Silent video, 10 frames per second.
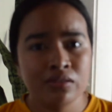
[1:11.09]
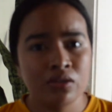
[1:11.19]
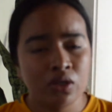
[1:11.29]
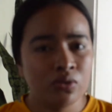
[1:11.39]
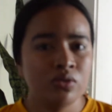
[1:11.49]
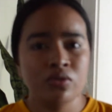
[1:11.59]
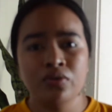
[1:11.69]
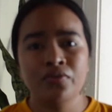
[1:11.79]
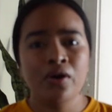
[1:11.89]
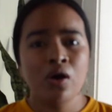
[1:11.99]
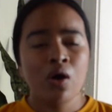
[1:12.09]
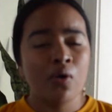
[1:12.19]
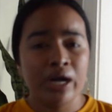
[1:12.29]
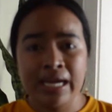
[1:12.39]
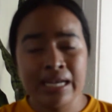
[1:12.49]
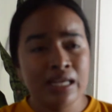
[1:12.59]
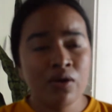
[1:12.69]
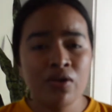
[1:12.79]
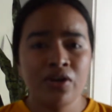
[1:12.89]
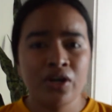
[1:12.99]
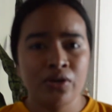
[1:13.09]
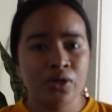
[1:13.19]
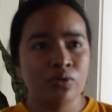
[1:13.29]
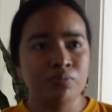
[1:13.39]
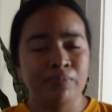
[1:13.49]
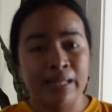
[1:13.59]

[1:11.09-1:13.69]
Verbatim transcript: YouTube or any other, you know,